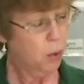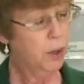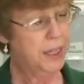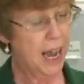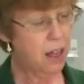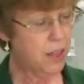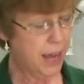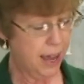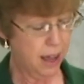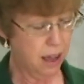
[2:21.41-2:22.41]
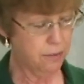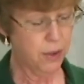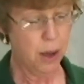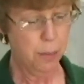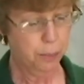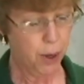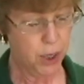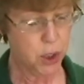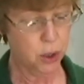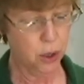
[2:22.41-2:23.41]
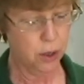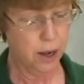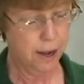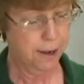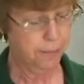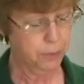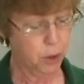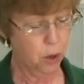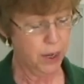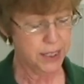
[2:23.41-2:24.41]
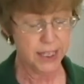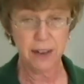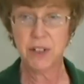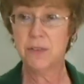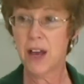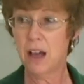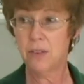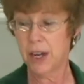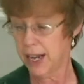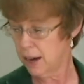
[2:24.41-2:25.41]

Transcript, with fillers: Well, now they have a pressure uh, or a safety valve on